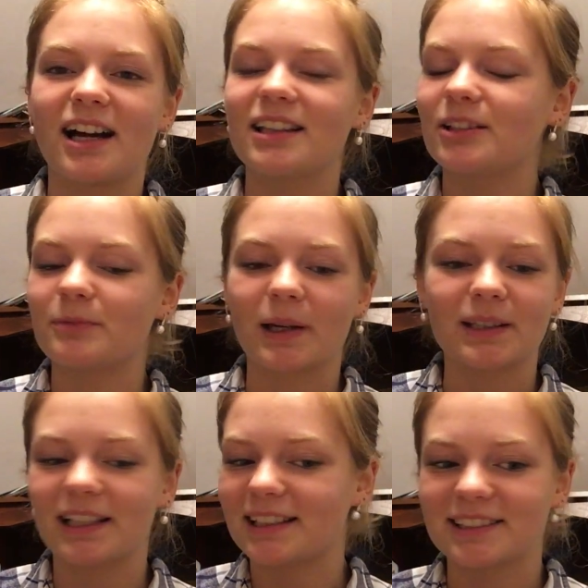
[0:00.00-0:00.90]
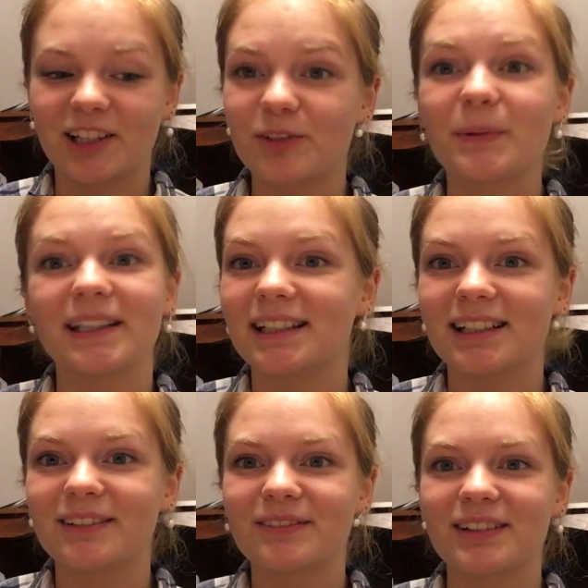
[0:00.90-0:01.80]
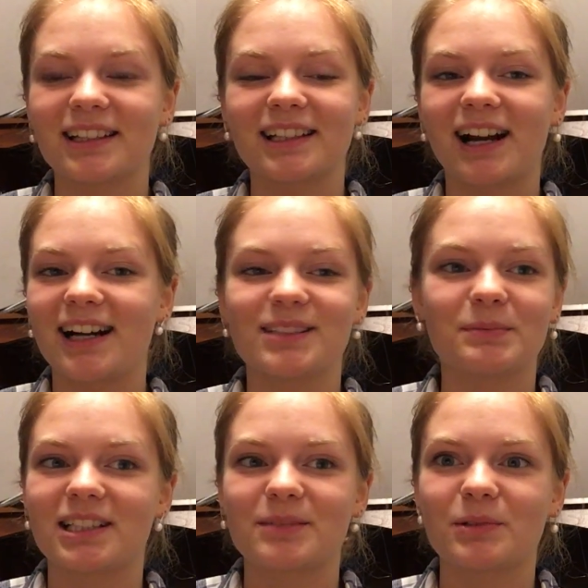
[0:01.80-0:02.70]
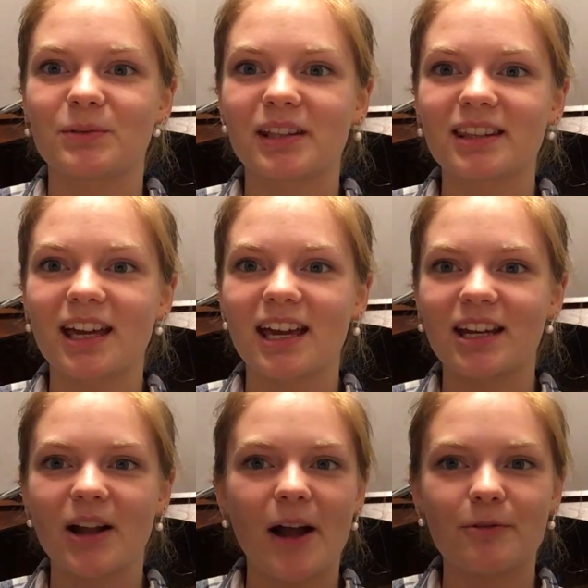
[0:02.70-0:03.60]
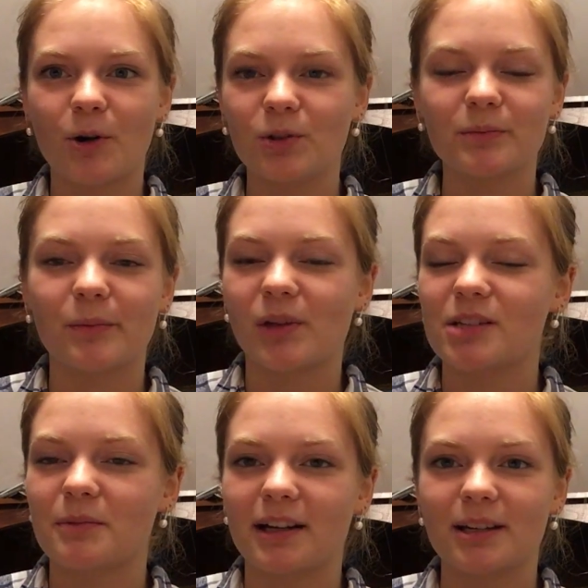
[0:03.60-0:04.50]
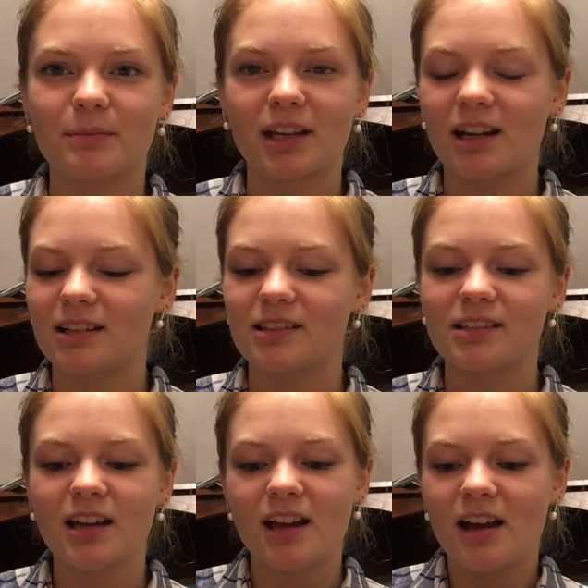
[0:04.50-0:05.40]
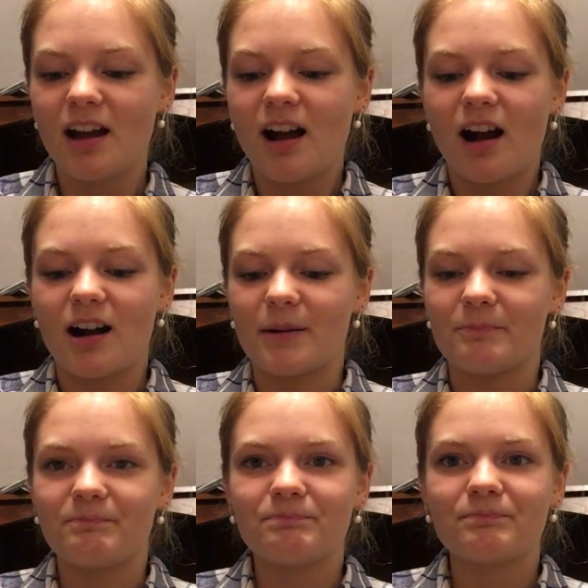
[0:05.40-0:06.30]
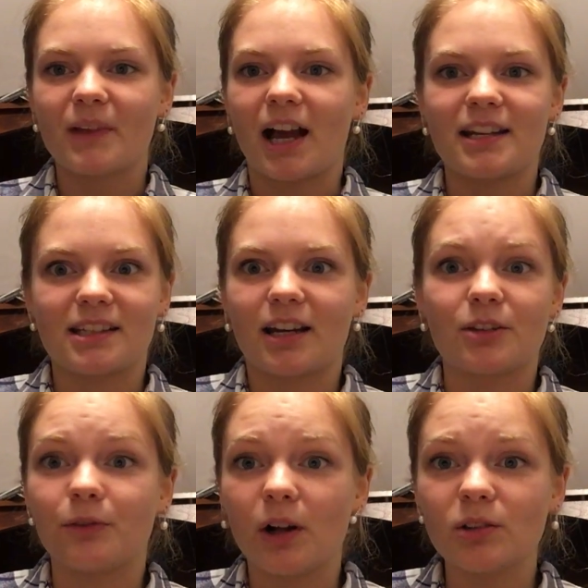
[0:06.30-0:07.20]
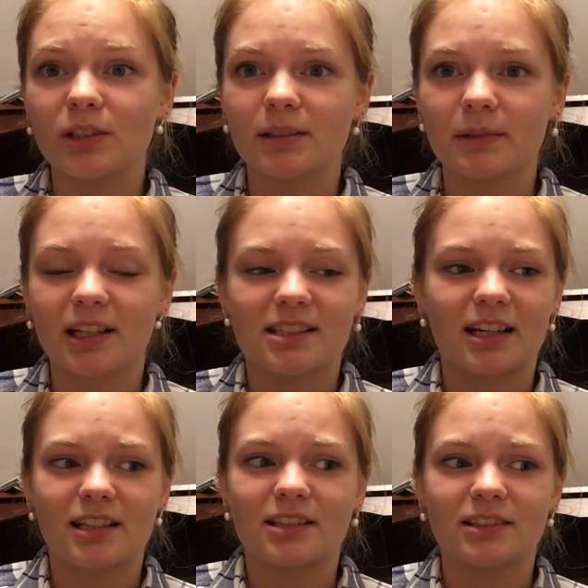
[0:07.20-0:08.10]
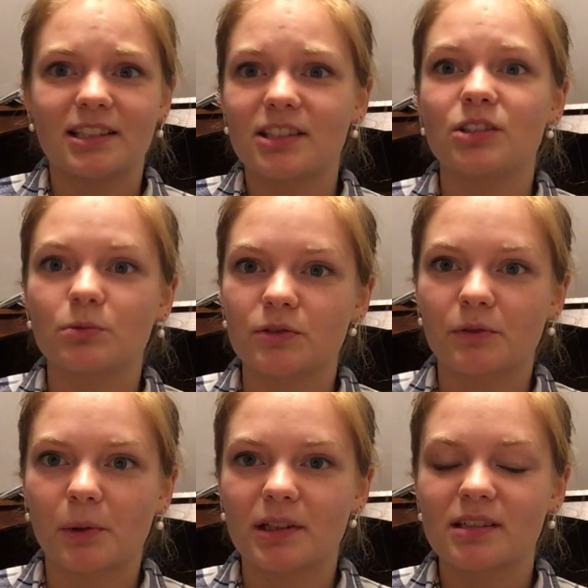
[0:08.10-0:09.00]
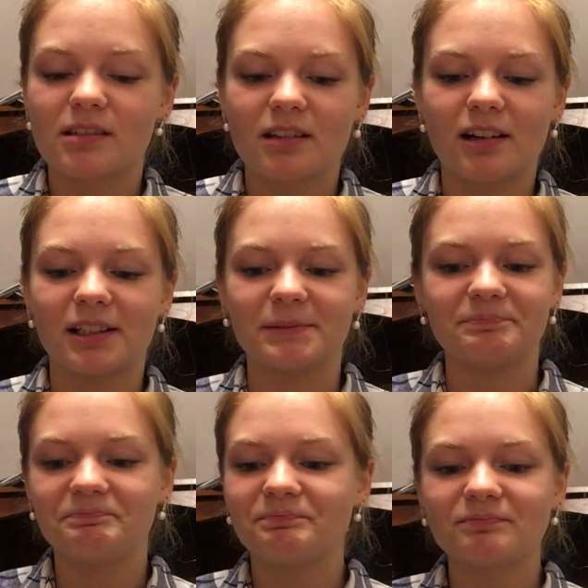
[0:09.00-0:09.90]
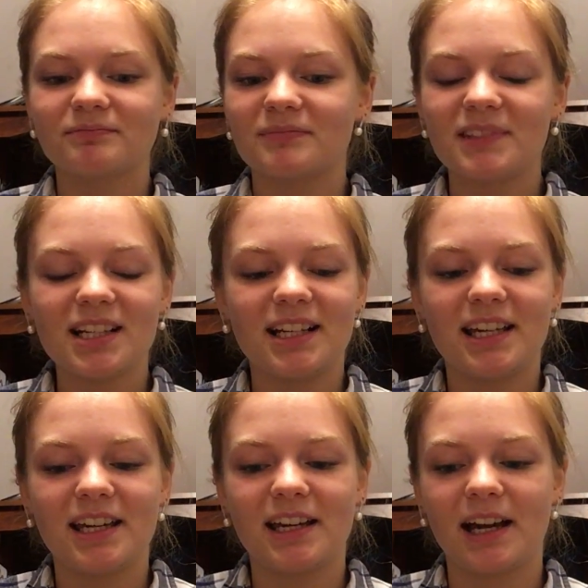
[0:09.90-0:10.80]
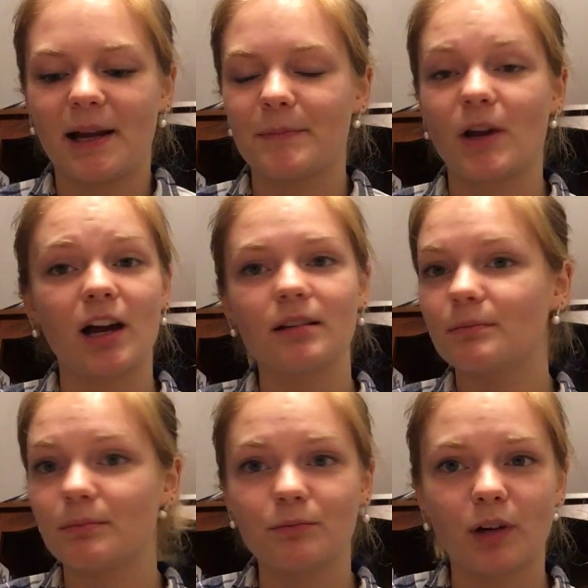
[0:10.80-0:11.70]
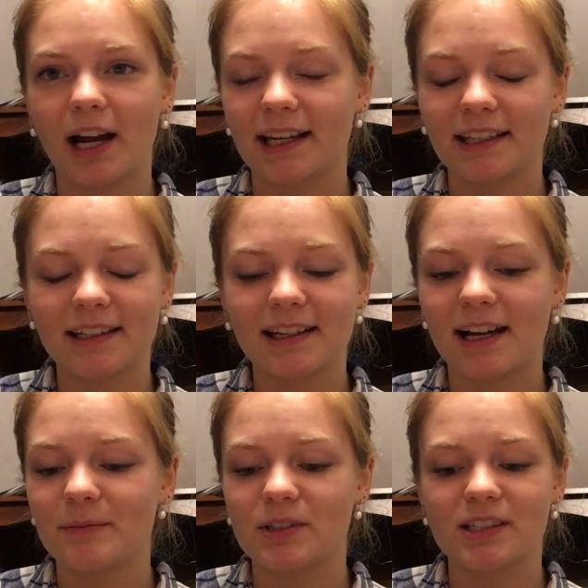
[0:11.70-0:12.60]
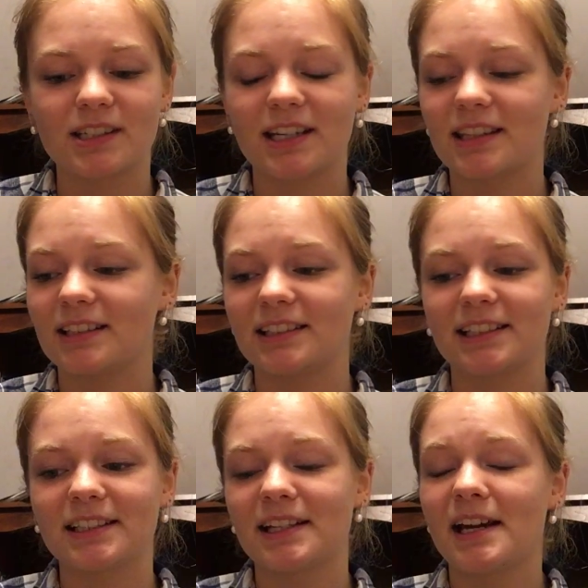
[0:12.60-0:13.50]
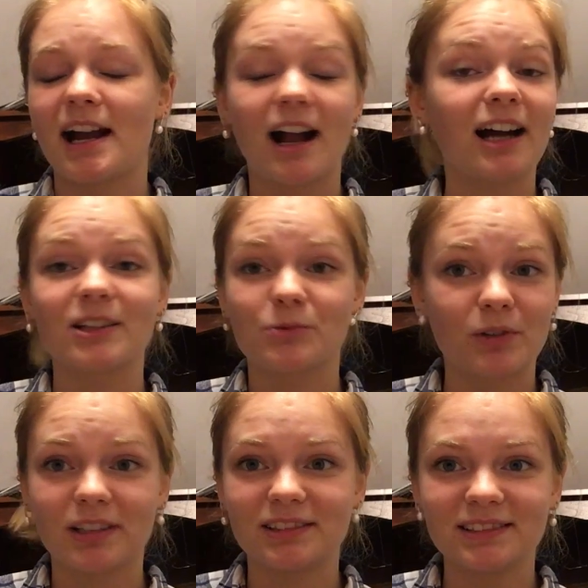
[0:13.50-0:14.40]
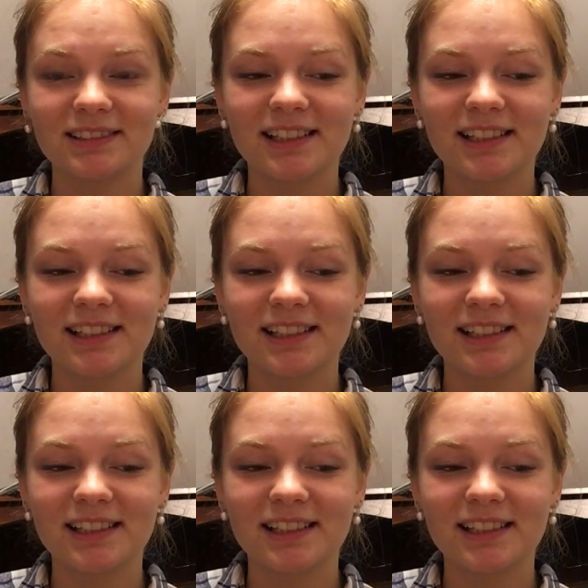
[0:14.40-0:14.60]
I love my life that God's blessed me with, and I've only been blessed by it because I decided to follow him. I decided to listen to his voice. I'm not bragging. I'm just saying that like God is real.